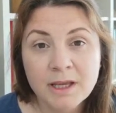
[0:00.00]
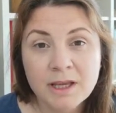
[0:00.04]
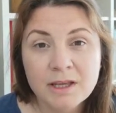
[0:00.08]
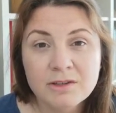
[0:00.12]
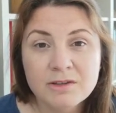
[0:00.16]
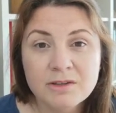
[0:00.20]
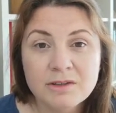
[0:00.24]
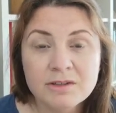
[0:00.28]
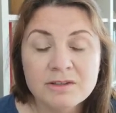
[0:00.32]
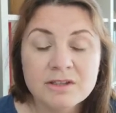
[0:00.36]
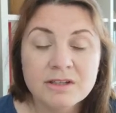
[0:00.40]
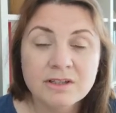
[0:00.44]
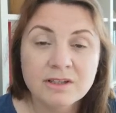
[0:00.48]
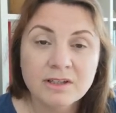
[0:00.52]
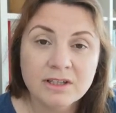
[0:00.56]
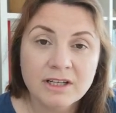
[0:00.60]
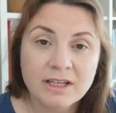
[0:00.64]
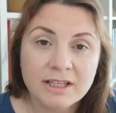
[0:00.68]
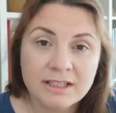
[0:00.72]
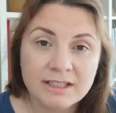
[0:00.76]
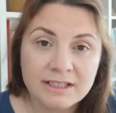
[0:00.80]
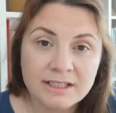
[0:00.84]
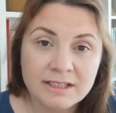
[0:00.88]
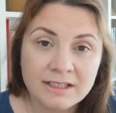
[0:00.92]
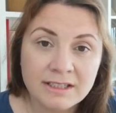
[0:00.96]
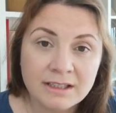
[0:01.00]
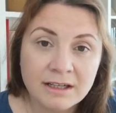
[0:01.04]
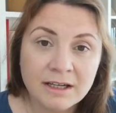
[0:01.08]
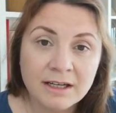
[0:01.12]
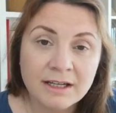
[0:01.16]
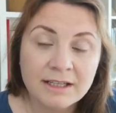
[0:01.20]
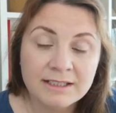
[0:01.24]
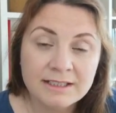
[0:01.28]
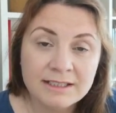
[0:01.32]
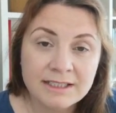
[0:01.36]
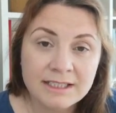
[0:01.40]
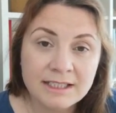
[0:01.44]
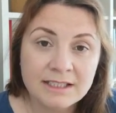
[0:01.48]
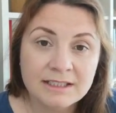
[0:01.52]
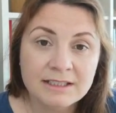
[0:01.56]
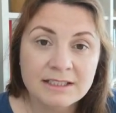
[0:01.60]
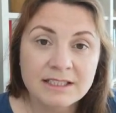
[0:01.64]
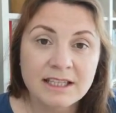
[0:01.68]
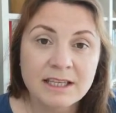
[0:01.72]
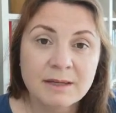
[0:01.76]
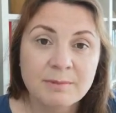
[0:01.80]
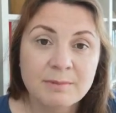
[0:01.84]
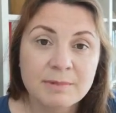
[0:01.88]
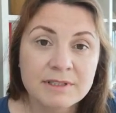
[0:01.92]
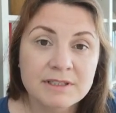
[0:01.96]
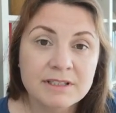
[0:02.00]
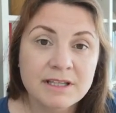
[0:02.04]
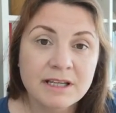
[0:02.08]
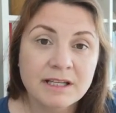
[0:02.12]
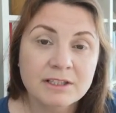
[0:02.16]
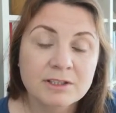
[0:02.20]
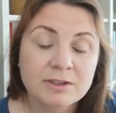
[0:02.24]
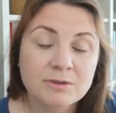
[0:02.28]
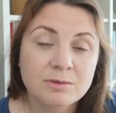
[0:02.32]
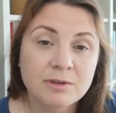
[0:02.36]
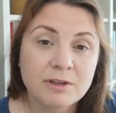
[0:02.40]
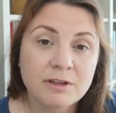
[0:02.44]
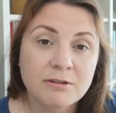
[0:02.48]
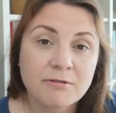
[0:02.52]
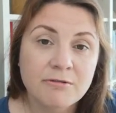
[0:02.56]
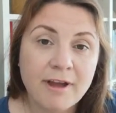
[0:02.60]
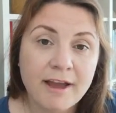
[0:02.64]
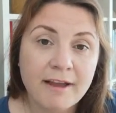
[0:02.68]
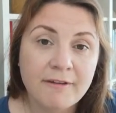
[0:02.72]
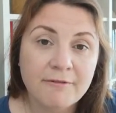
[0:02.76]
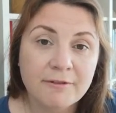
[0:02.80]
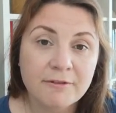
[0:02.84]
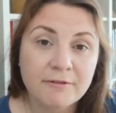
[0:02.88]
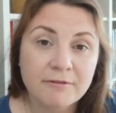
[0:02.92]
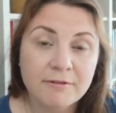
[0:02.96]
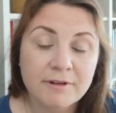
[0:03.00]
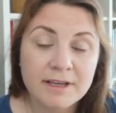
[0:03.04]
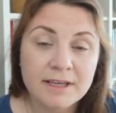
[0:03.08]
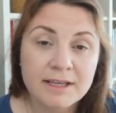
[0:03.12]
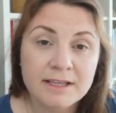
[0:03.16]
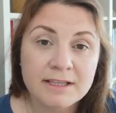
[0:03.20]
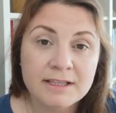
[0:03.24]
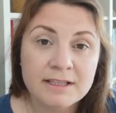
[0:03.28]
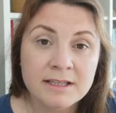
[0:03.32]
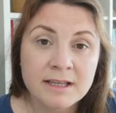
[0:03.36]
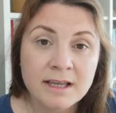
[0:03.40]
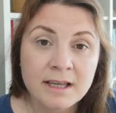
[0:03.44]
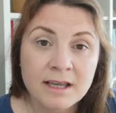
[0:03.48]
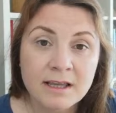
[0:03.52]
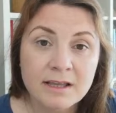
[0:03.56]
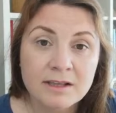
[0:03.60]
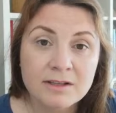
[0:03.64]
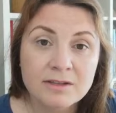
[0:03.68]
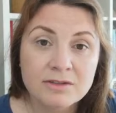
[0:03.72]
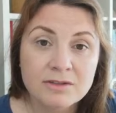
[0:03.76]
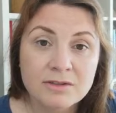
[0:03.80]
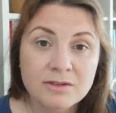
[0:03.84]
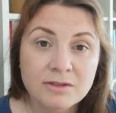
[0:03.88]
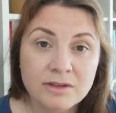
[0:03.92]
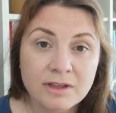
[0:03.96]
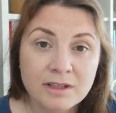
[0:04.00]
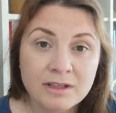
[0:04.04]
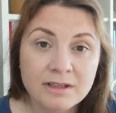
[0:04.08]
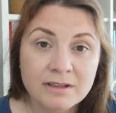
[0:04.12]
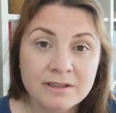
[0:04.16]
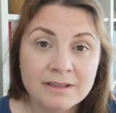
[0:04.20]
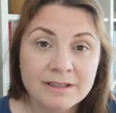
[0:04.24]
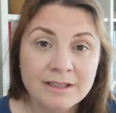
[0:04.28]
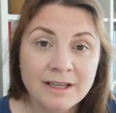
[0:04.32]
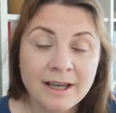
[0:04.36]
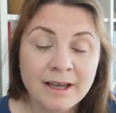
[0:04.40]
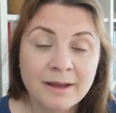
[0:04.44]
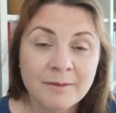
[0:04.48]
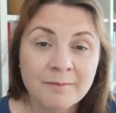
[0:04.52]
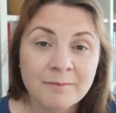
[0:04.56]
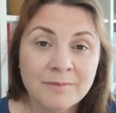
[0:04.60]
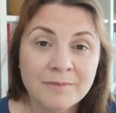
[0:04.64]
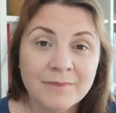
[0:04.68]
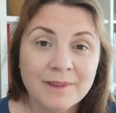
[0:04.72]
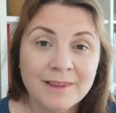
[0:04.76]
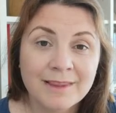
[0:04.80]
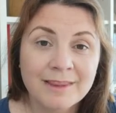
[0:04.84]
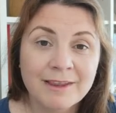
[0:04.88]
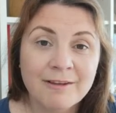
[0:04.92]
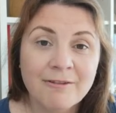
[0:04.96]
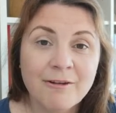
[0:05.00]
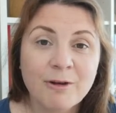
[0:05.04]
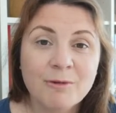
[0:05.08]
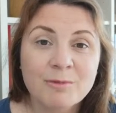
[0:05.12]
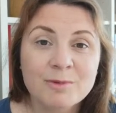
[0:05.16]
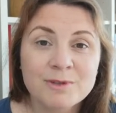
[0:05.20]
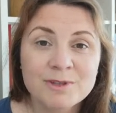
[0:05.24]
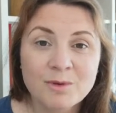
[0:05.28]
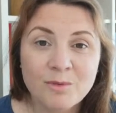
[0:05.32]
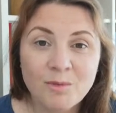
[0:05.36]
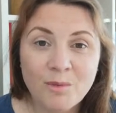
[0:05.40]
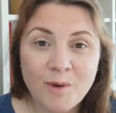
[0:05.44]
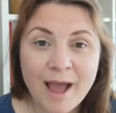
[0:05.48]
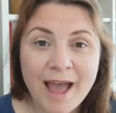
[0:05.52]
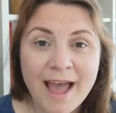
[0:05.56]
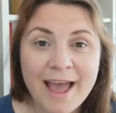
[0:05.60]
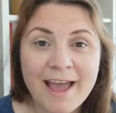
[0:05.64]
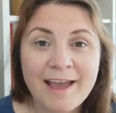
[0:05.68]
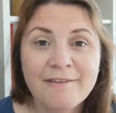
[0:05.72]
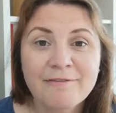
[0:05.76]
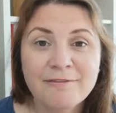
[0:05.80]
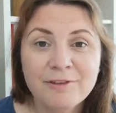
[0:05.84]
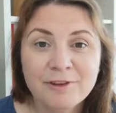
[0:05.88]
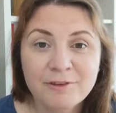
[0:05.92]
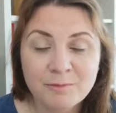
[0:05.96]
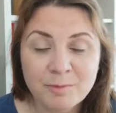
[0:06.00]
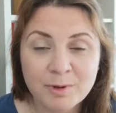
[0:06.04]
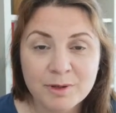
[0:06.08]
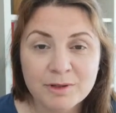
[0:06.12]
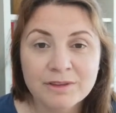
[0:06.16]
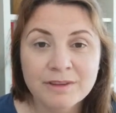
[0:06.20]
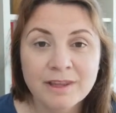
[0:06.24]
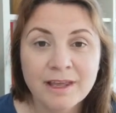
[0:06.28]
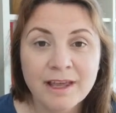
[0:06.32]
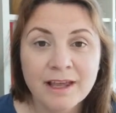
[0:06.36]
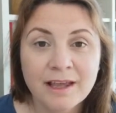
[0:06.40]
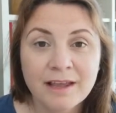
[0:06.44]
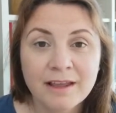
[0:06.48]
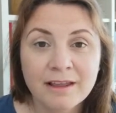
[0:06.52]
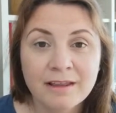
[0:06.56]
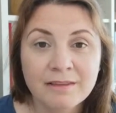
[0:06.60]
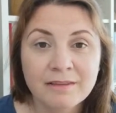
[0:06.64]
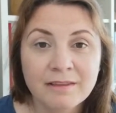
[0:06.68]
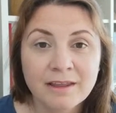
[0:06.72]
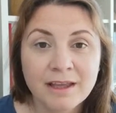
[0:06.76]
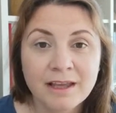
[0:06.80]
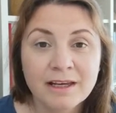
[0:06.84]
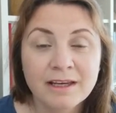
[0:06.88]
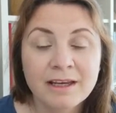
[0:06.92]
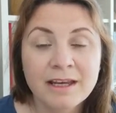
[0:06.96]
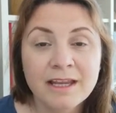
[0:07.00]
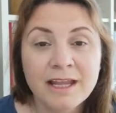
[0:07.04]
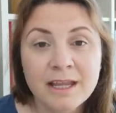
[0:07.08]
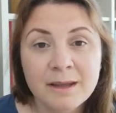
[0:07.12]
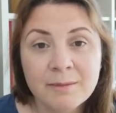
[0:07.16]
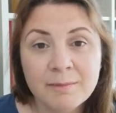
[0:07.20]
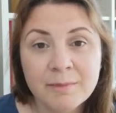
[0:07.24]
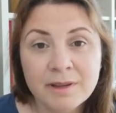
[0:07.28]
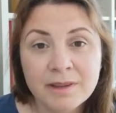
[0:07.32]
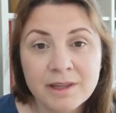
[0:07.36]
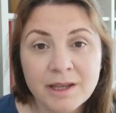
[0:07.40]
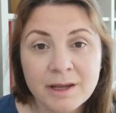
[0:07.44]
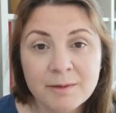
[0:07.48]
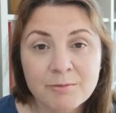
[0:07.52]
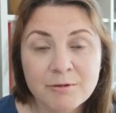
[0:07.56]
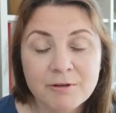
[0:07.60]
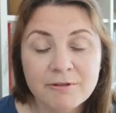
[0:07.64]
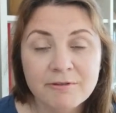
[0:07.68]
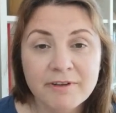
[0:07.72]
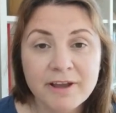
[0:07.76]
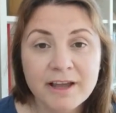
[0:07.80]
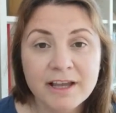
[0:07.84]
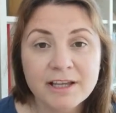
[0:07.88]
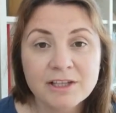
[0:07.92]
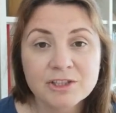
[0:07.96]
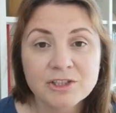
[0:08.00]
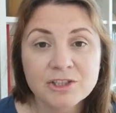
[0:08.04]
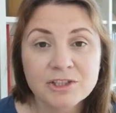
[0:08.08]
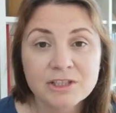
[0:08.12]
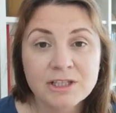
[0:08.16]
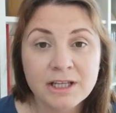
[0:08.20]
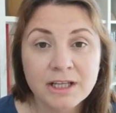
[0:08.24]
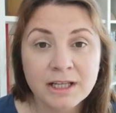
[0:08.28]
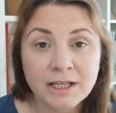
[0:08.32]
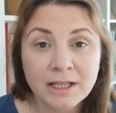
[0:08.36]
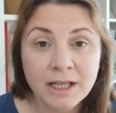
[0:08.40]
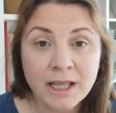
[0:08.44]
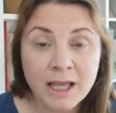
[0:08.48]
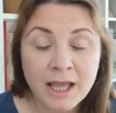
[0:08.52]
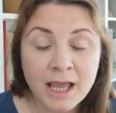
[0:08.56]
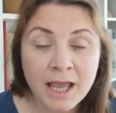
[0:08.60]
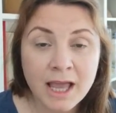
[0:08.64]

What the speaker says: So it's a good idea to keep in touch with your referees so that they're always aware if you've put their name and their professional